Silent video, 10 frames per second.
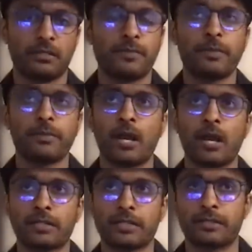Let me be
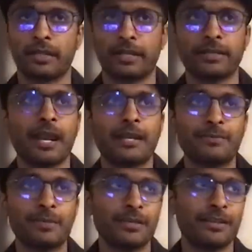honest. Like it
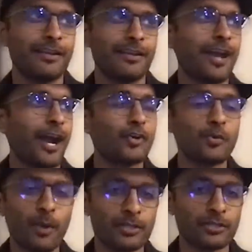can be a
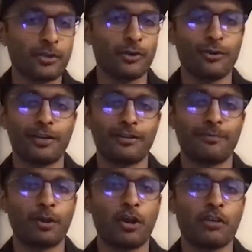coupon code and a
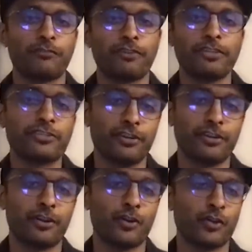product
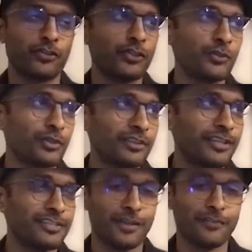feature or a new
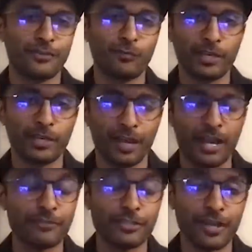release every week,
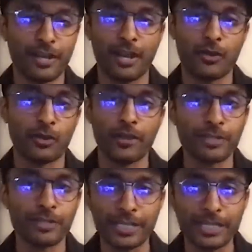every day, or
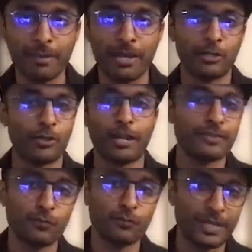every email or
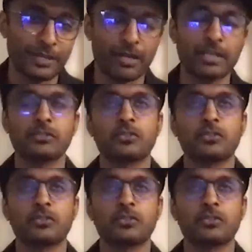every week, right?